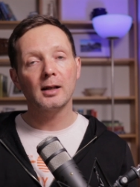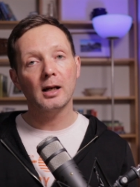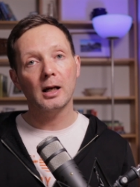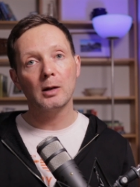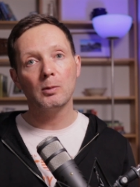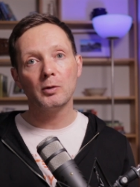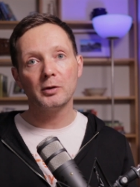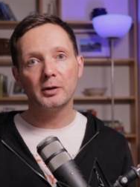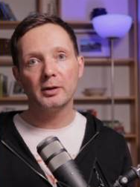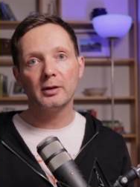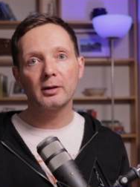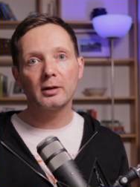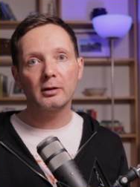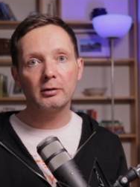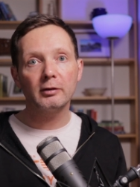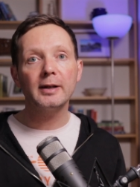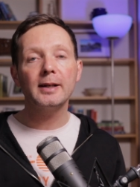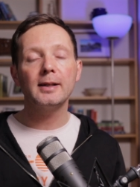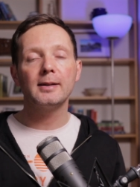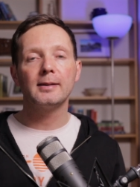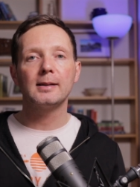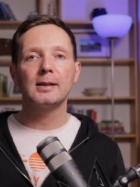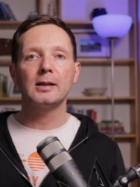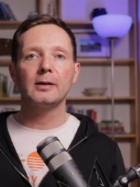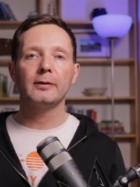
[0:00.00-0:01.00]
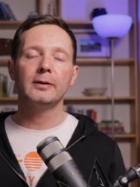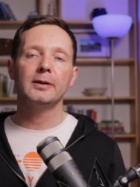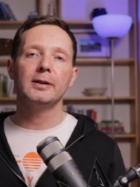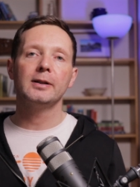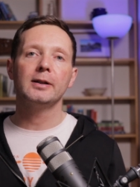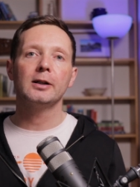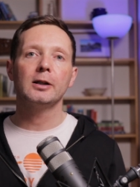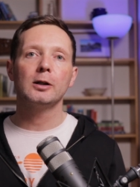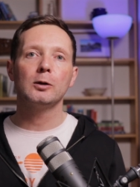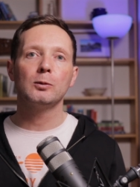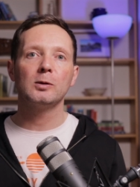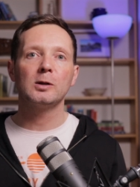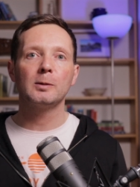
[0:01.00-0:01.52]
that I wanted to create this
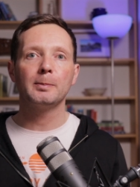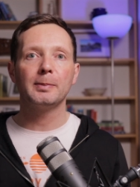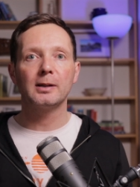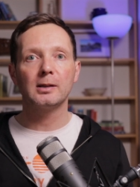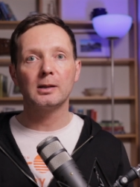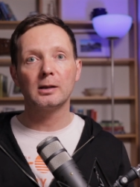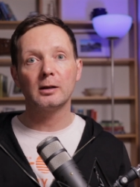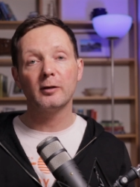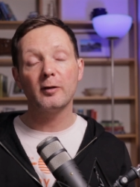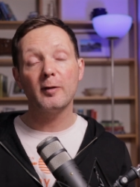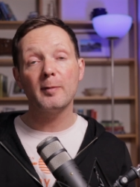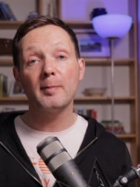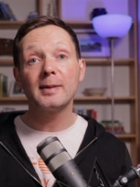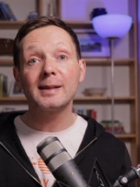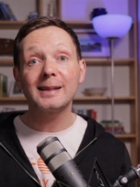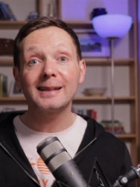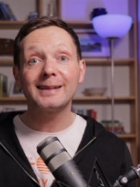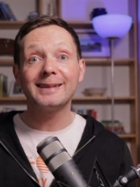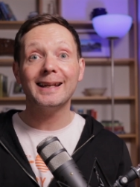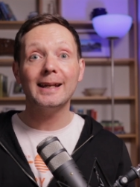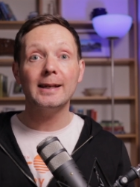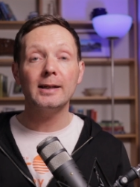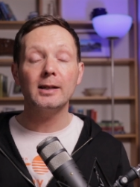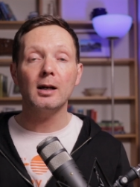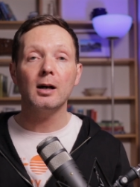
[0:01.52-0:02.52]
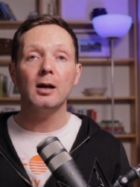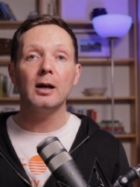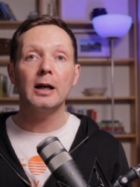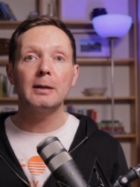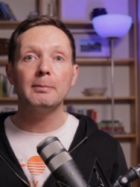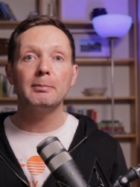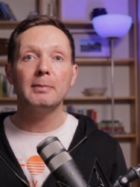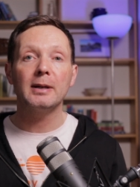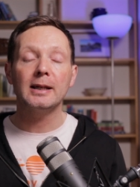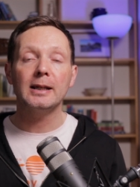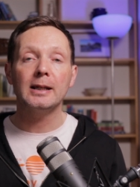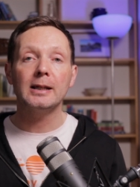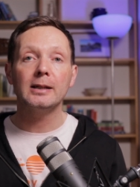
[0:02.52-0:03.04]
video was because of a mistake I
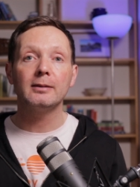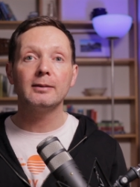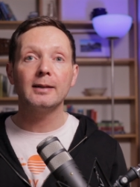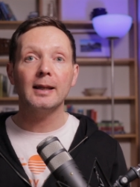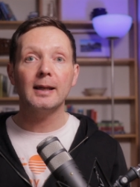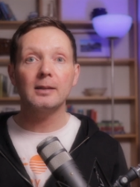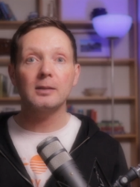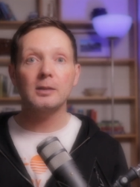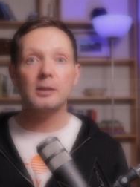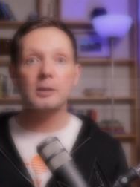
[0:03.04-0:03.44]
made that